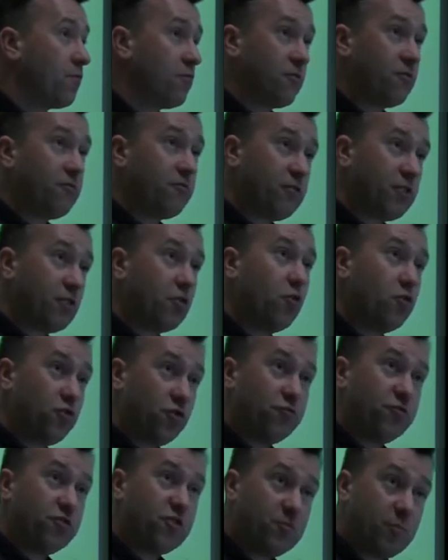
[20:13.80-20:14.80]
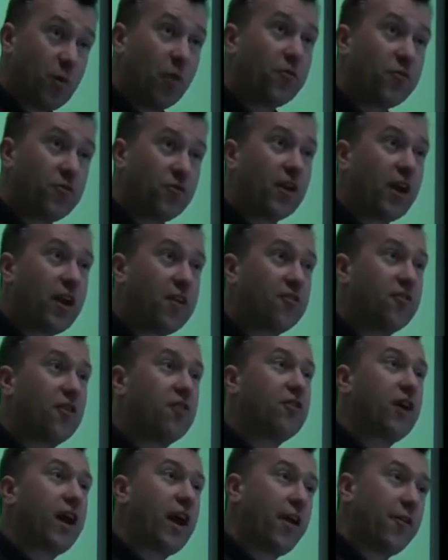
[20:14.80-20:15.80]
you record your response against
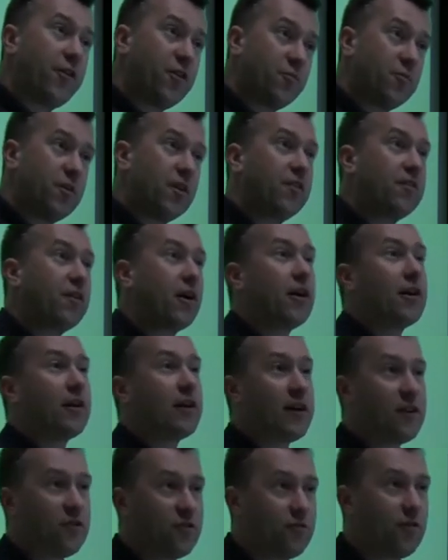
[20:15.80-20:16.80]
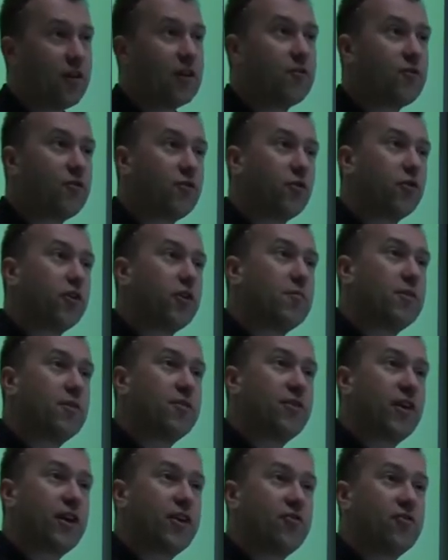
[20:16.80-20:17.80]
those, how it's being done, linked to relevant
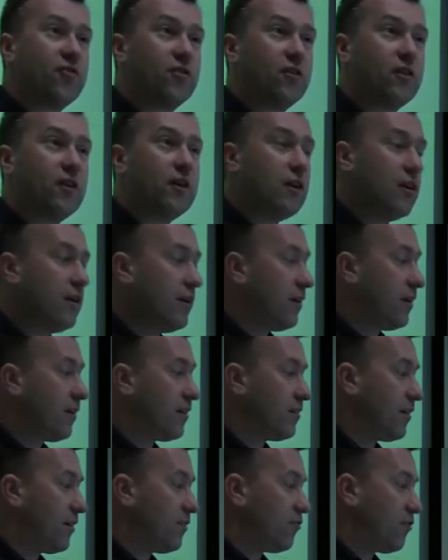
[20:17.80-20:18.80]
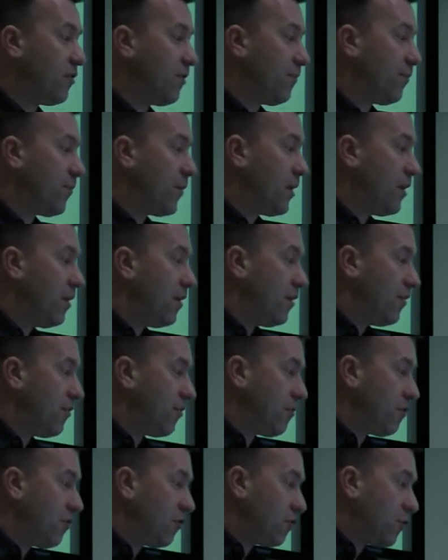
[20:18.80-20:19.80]
documentation, et cetera.
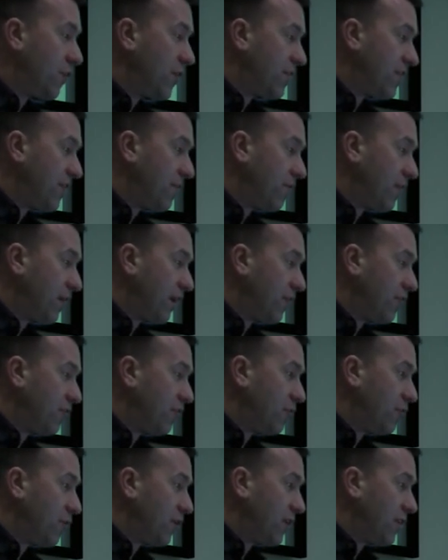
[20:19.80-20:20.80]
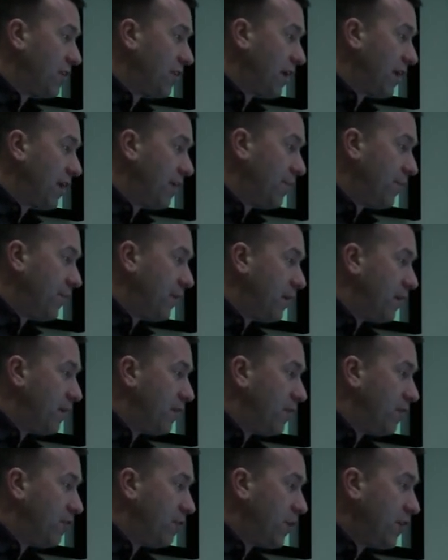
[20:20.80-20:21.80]
So we've got twenty-seven thousand one in there,
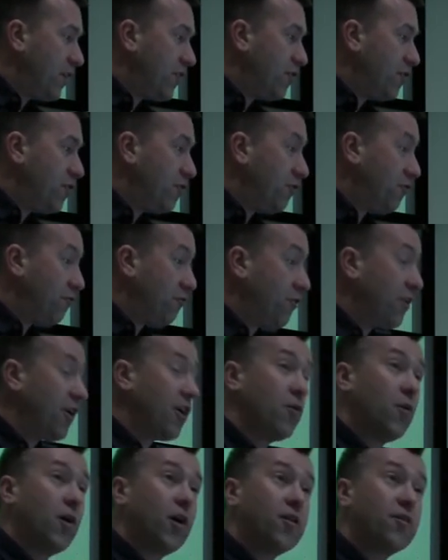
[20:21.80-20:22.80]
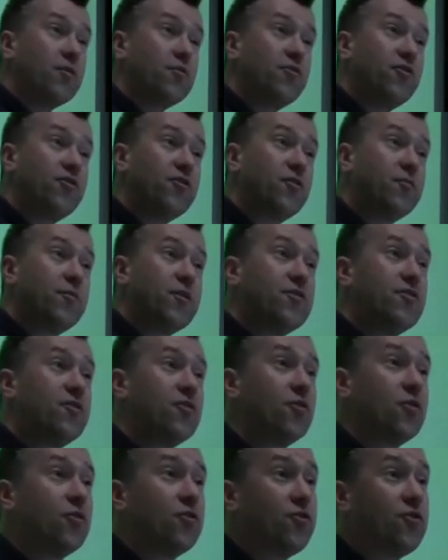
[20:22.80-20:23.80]
twenty-two three oh one, which is the
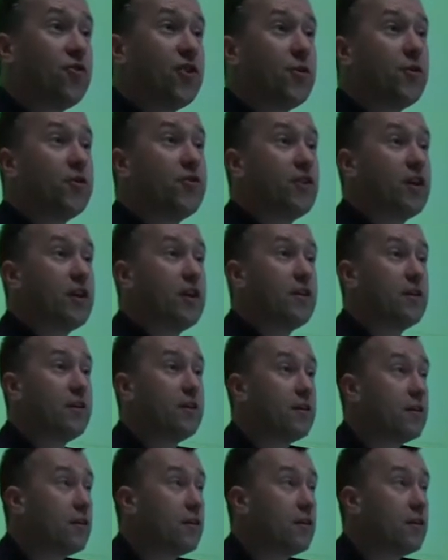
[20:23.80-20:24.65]
Business Continuity